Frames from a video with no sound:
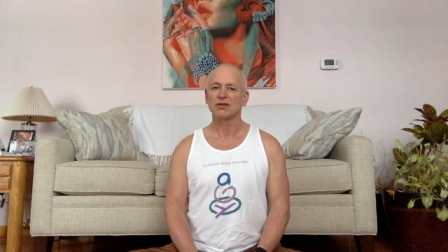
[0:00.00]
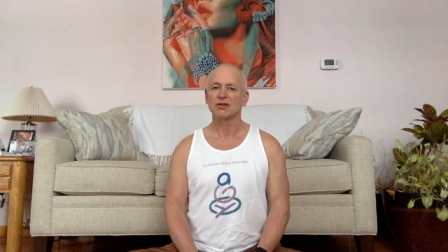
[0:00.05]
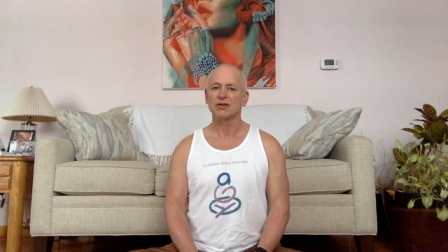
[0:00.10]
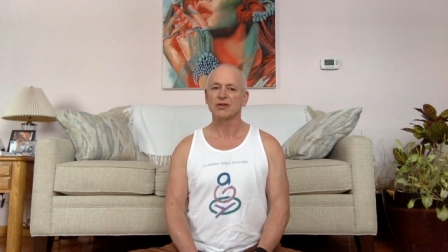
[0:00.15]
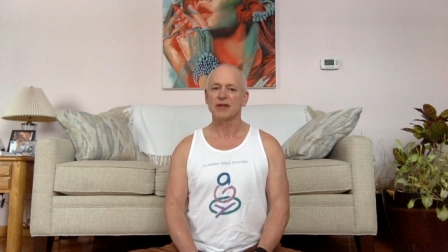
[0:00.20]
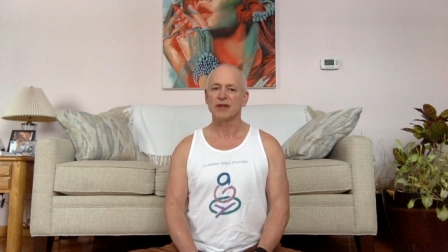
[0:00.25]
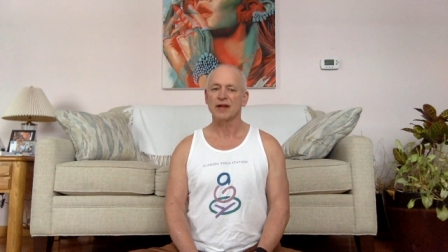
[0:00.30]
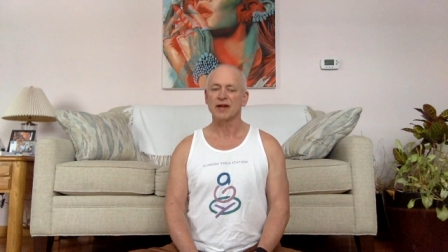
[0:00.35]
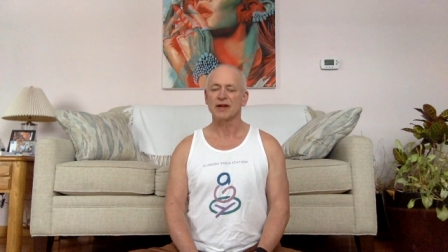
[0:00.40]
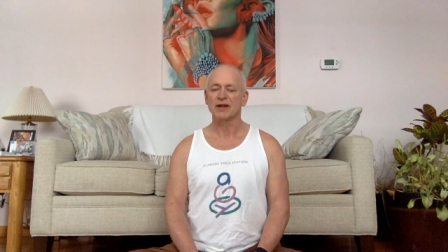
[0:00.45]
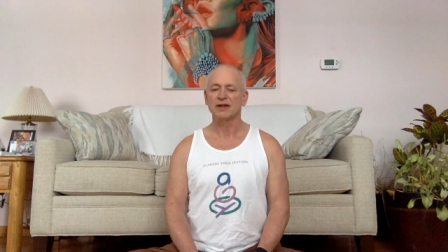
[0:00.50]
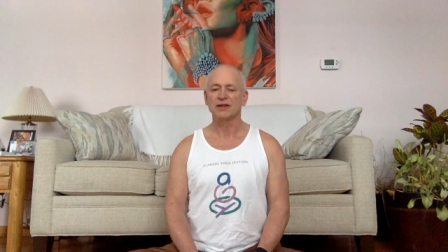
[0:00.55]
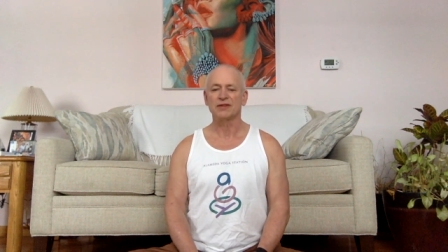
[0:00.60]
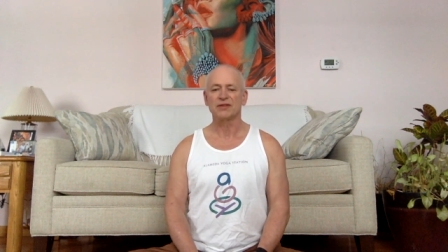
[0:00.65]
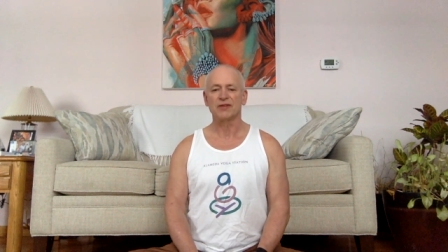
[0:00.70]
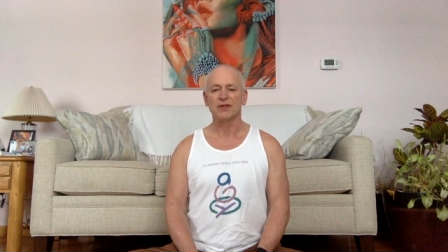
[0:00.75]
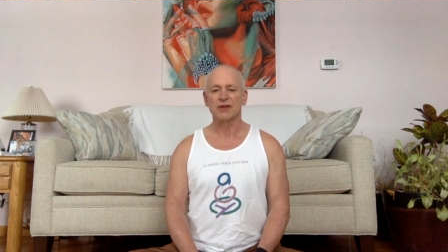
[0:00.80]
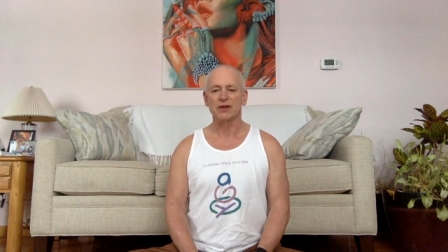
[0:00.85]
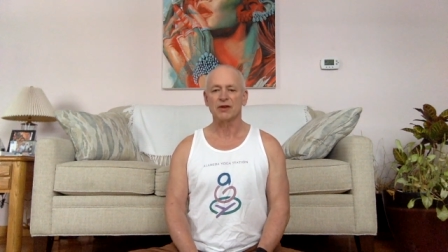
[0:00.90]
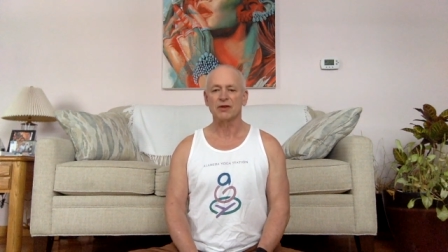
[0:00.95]
that
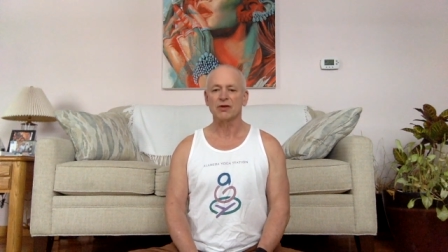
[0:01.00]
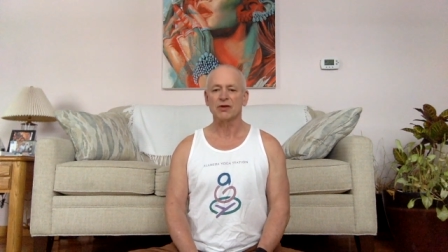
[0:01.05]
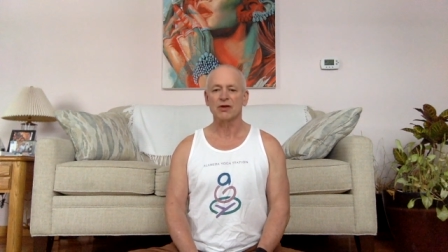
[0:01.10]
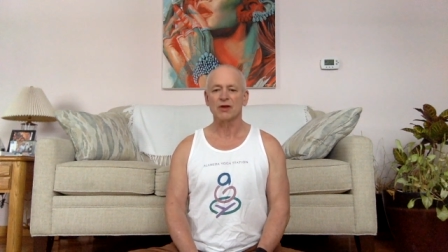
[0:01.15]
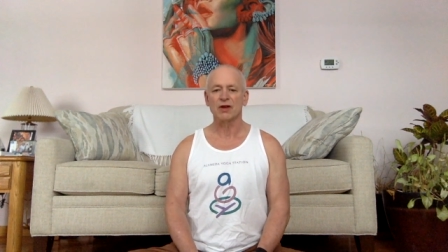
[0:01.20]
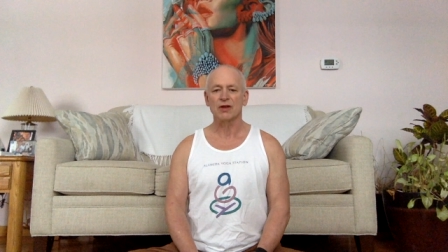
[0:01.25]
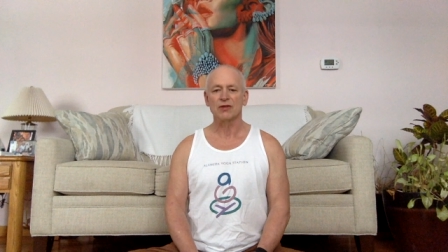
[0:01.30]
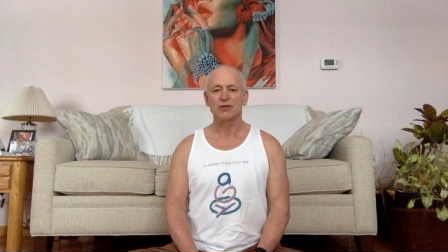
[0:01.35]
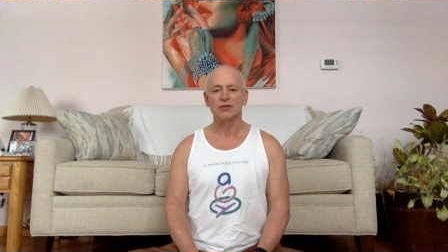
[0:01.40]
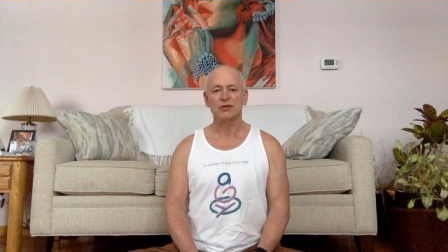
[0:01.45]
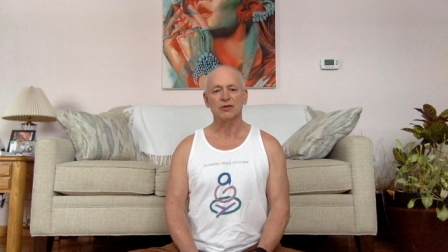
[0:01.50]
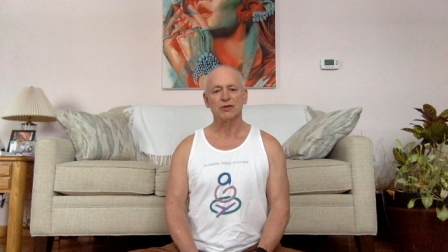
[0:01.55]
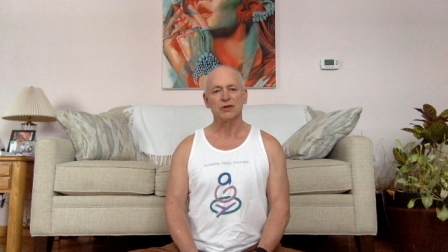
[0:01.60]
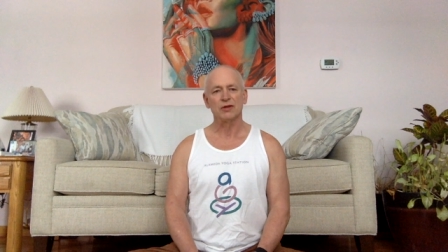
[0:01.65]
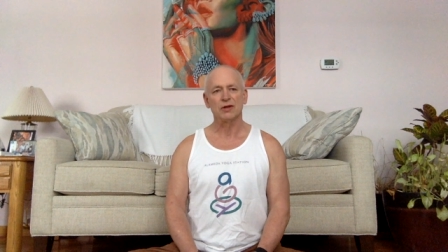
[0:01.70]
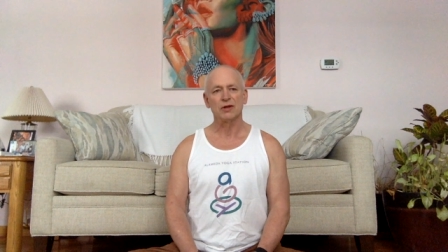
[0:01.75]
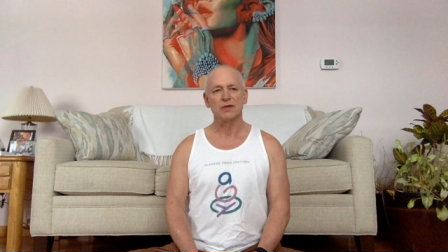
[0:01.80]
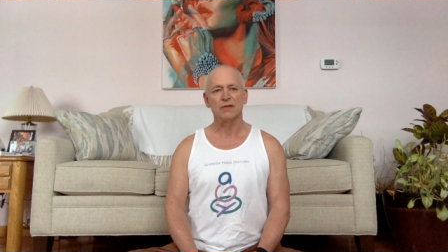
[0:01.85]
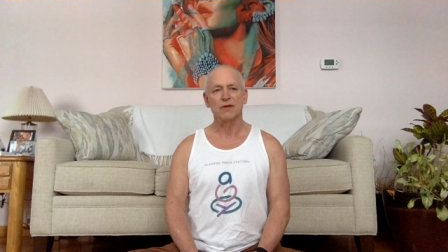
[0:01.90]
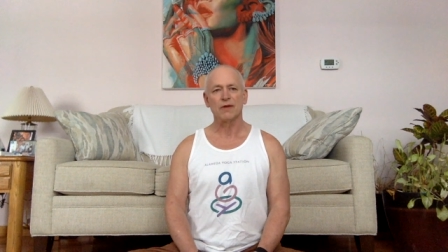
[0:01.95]
it's there, and so you
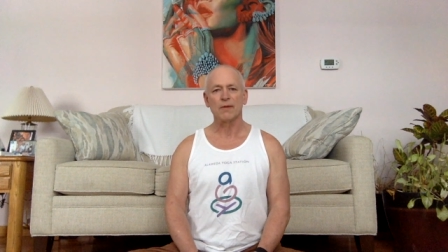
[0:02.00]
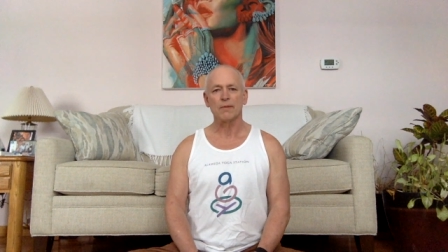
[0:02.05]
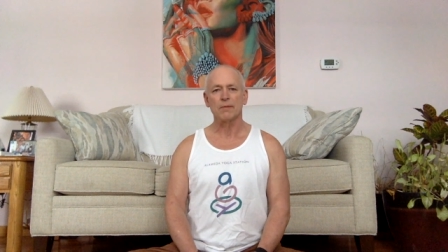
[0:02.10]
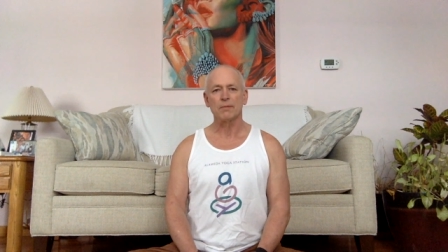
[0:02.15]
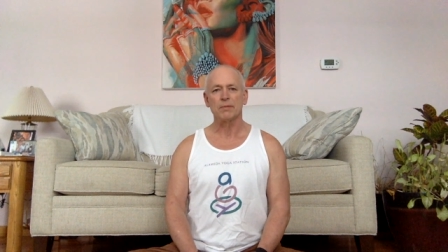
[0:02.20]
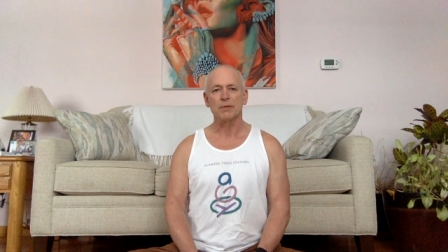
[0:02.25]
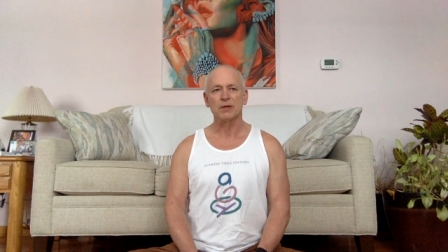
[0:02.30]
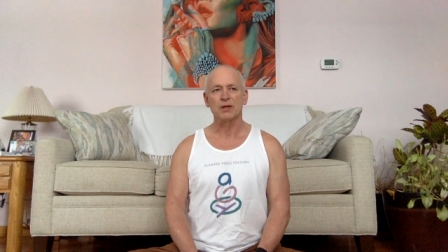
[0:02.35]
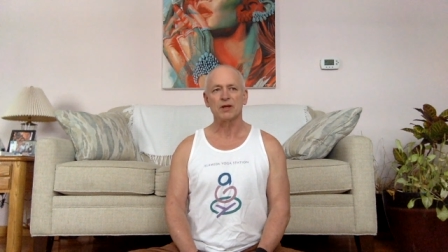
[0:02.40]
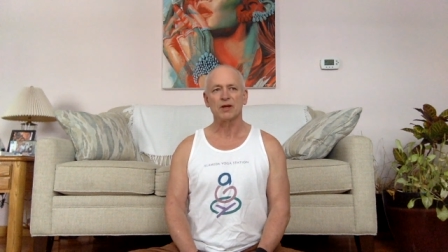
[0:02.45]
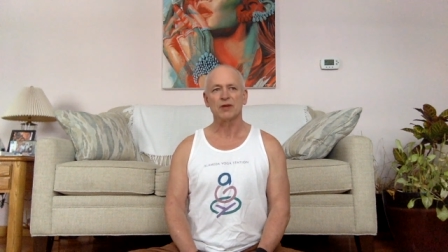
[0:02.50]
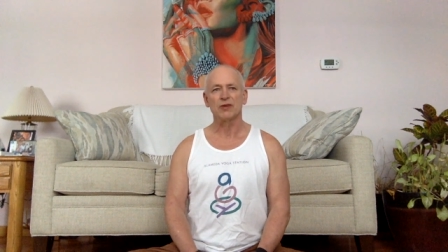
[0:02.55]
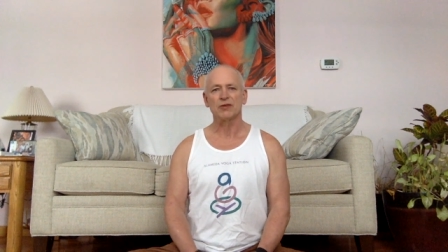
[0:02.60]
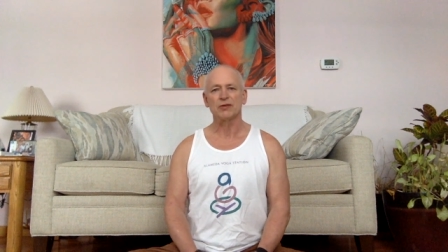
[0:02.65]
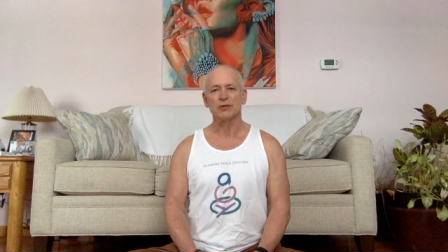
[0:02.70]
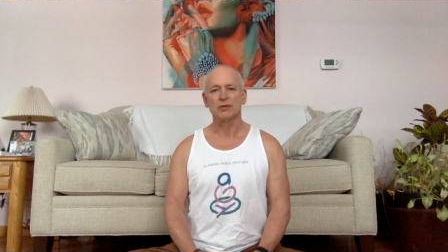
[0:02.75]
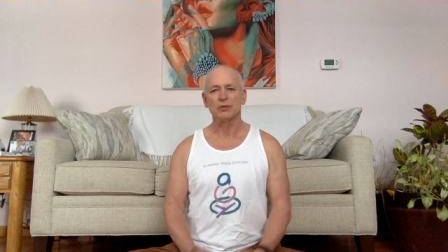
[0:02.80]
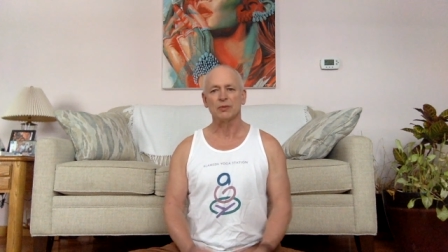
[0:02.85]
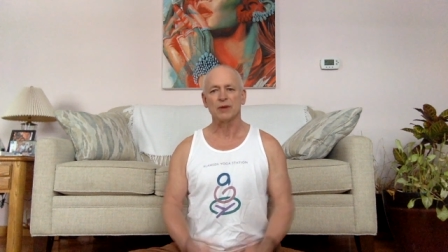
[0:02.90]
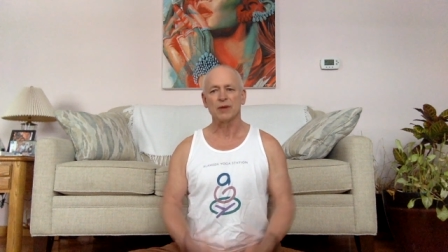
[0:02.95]
give up
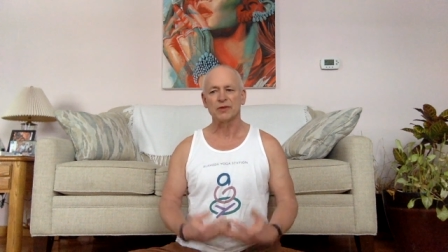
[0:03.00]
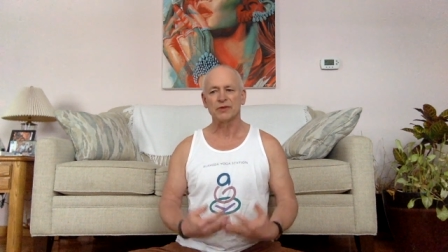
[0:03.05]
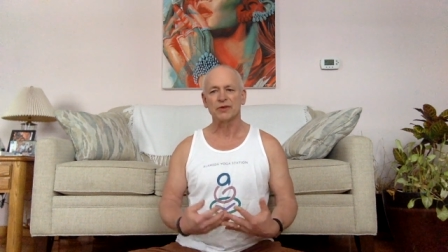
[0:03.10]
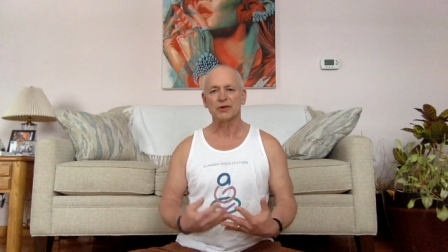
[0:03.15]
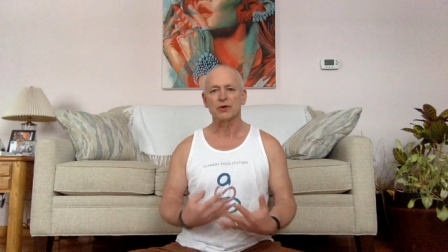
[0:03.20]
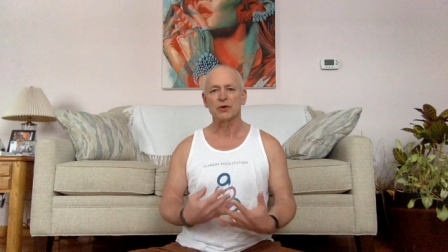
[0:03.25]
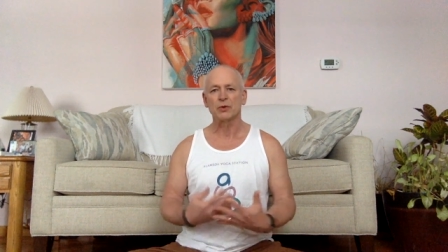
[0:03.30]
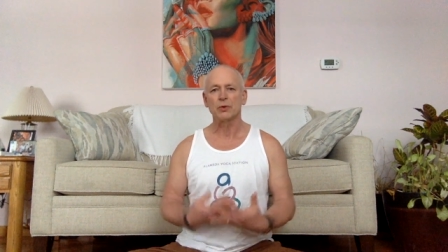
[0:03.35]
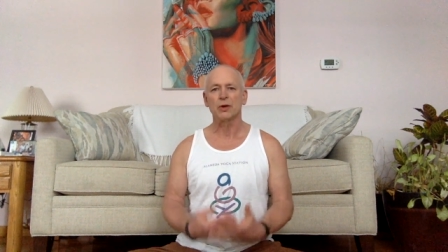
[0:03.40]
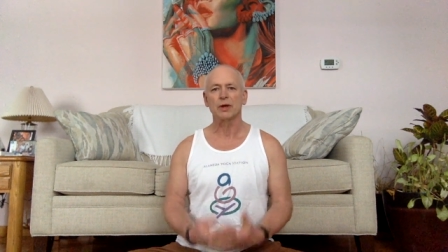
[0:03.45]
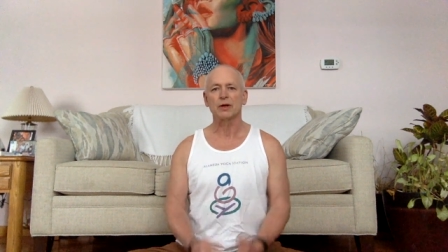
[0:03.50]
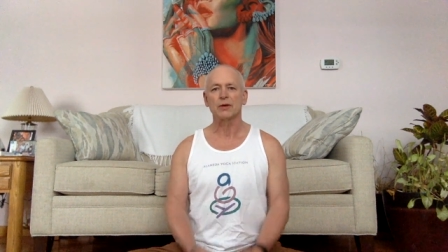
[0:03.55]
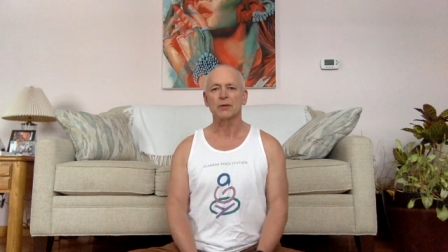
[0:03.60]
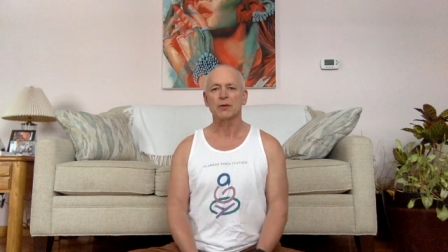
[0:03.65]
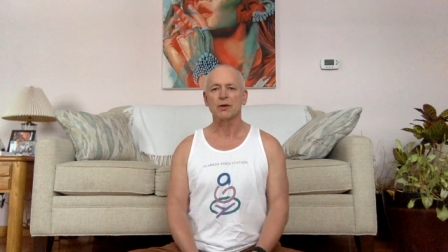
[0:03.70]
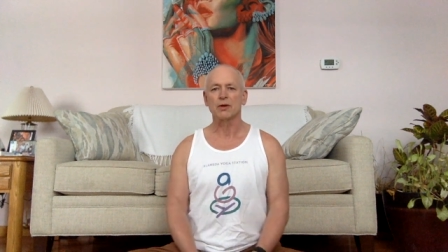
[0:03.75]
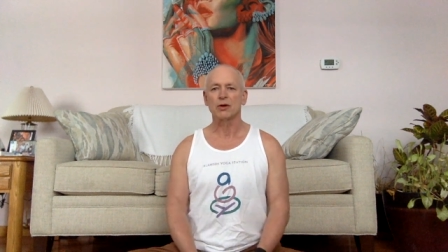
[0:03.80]
because you want the quick